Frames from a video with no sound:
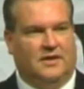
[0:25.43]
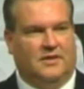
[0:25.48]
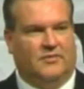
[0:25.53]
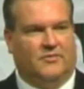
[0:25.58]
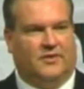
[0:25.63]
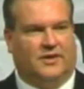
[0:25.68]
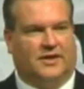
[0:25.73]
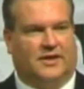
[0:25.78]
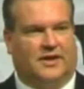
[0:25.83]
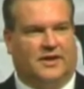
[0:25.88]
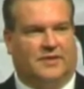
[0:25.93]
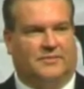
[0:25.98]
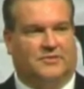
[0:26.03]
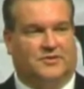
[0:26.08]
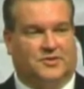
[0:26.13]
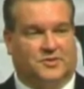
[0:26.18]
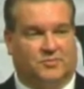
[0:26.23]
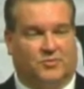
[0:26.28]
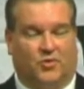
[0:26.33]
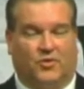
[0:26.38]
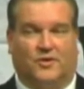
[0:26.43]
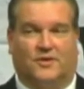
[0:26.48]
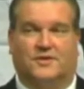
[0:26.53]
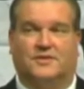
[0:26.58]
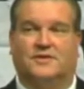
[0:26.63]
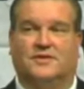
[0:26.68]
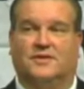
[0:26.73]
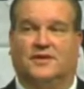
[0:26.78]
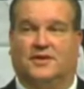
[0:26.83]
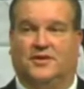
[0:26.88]
when it came to
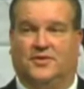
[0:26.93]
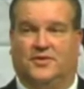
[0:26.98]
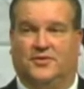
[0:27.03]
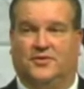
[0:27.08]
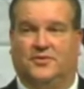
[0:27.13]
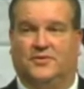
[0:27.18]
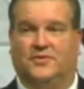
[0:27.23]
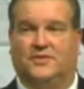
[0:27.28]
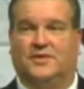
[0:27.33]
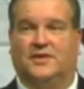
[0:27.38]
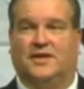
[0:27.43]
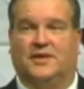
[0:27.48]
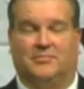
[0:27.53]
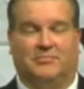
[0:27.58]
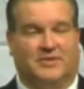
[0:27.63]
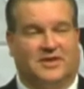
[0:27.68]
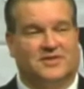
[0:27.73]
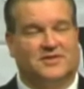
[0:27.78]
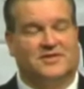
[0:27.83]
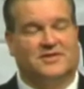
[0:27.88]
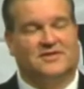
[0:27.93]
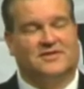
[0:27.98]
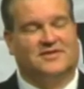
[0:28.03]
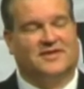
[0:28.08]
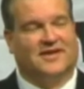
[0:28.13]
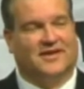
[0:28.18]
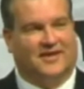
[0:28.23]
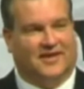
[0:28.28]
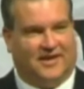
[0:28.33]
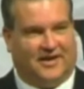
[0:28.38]
sports and news and business
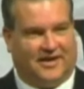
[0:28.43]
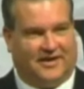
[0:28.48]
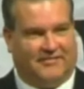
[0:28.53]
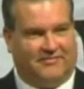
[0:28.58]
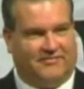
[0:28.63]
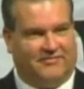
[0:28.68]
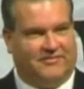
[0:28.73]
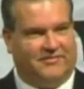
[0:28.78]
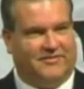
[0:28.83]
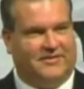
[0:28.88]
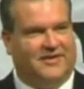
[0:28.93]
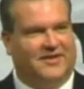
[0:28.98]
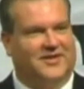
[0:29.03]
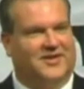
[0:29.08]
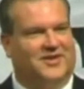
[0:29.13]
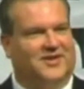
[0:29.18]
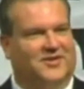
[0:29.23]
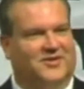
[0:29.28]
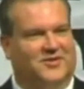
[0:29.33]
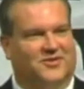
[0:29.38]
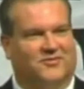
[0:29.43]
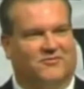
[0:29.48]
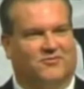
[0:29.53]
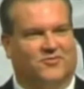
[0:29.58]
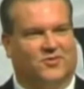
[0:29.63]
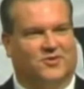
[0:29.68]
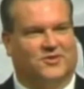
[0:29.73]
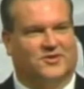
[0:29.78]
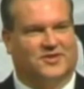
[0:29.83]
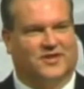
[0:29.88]
and life, I think are the
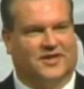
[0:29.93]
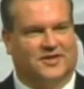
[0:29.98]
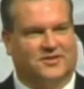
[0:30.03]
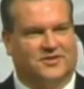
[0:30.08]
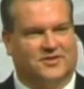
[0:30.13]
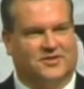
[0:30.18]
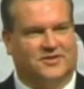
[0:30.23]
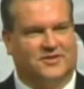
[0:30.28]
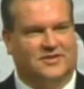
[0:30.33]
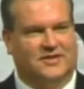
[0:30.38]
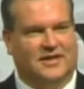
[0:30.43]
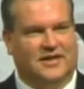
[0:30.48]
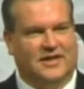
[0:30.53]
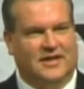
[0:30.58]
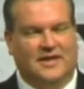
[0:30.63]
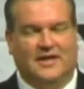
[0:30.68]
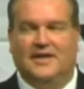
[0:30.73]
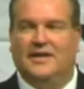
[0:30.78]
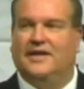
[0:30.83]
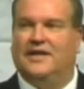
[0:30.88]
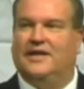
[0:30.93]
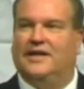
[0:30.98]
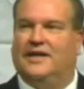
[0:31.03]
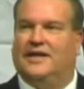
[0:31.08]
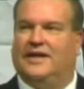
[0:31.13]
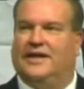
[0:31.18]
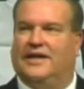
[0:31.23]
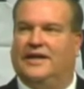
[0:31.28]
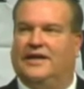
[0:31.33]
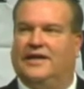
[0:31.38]
four sections.
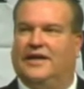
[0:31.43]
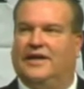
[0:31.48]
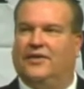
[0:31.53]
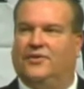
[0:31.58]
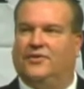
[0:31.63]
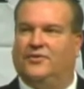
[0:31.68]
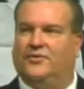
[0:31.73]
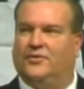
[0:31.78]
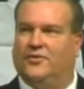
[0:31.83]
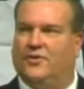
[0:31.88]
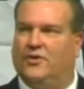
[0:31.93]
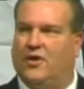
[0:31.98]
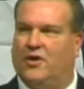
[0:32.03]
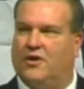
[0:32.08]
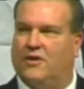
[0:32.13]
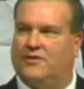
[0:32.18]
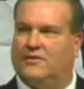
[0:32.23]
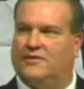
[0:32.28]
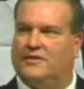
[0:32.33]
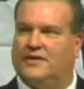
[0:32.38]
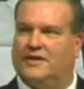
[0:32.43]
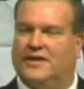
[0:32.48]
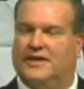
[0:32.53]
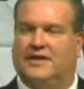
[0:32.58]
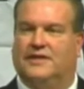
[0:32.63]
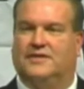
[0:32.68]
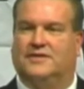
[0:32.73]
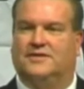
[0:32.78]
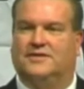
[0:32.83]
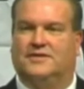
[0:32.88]
And Al Nueharth
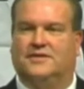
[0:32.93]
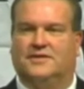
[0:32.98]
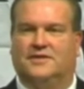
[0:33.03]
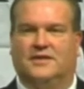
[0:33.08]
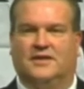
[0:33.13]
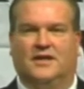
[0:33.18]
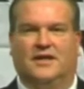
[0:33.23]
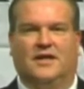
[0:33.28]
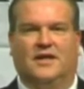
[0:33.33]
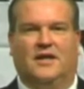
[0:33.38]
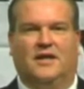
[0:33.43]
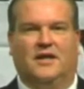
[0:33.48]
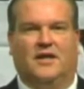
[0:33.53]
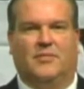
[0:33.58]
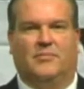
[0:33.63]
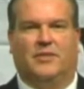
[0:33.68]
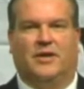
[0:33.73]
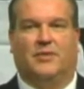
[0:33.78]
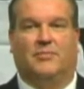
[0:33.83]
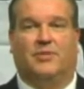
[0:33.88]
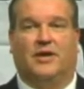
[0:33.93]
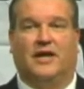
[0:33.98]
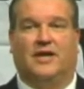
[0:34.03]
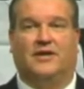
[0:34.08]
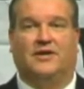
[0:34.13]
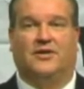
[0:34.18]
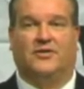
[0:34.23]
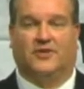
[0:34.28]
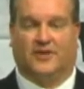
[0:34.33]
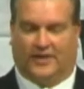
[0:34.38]
has been a
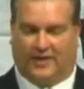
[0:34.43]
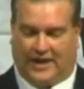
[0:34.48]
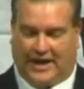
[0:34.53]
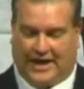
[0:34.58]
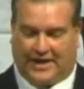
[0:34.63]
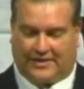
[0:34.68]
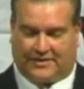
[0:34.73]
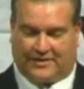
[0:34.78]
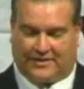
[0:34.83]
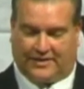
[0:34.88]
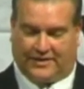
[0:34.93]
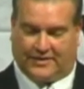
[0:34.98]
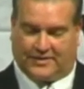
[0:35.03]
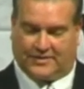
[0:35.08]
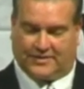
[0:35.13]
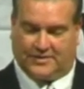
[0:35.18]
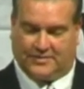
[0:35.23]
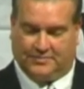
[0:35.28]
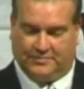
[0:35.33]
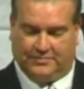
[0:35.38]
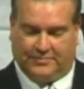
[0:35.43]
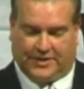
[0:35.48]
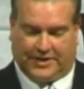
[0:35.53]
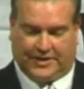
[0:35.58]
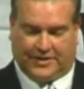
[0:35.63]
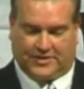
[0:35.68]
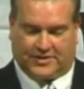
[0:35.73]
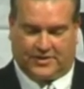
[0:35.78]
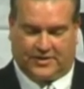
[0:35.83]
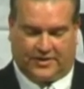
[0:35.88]
pioneer in a lot of things, but
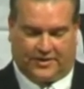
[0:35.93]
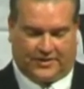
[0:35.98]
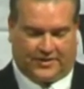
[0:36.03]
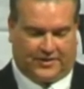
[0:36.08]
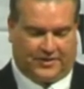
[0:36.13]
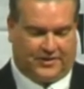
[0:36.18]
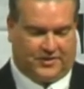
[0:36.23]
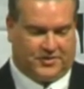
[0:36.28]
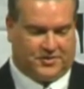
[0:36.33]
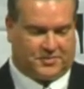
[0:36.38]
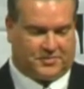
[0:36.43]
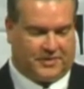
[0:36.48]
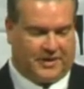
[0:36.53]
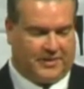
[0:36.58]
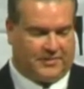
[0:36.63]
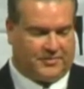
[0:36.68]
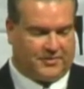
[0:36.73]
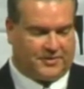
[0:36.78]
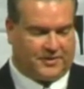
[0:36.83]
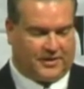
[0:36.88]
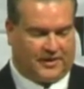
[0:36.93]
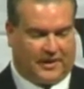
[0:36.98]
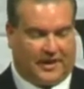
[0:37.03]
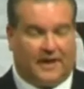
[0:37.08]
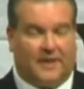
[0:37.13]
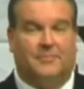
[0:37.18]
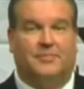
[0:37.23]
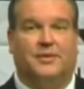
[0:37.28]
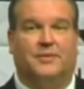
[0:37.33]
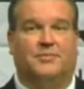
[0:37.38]
he started a newspaper that a
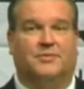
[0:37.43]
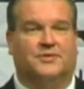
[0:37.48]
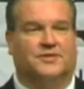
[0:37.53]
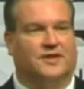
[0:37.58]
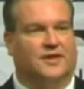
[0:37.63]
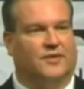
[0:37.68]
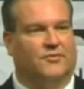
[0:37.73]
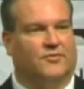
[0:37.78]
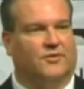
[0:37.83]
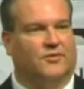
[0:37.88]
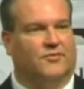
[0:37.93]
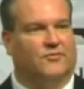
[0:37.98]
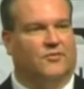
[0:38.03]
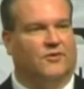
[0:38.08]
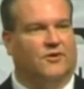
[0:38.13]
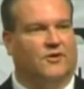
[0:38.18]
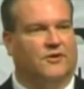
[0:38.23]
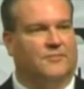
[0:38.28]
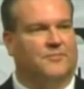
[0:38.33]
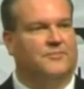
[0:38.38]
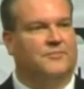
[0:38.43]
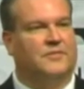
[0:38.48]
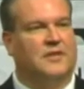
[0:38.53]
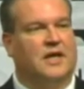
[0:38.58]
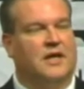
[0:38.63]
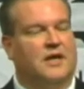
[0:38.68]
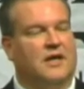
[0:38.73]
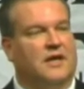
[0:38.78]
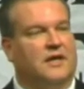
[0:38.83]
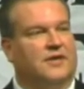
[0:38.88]
lot of people said wouldn't work,
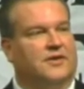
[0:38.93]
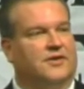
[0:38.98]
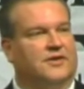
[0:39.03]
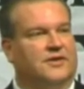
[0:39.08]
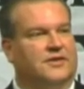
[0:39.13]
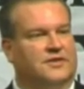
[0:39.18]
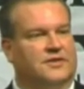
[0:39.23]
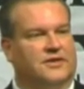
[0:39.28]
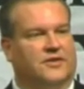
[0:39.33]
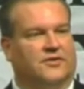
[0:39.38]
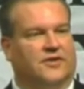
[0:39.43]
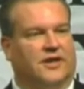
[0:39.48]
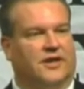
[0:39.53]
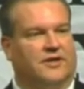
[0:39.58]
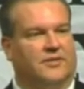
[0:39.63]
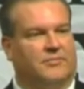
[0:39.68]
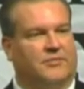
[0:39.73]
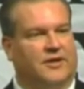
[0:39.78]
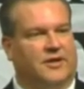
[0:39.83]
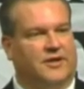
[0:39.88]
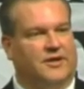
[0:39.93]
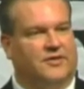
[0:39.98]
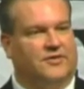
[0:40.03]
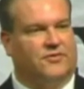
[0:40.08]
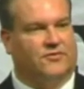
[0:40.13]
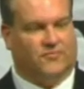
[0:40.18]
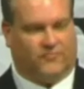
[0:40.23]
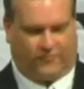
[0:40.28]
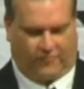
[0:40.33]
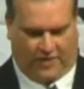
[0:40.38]
and you can still get it Monday
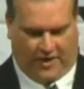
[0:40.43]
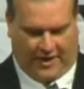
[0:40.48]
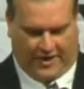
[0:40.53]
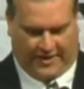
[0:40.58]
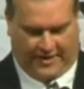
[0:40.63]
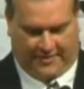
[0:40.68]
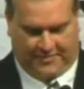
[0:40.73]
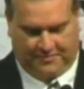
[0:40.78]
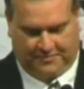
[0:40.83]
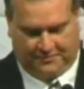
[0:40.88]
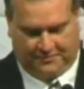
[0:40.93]
through Friday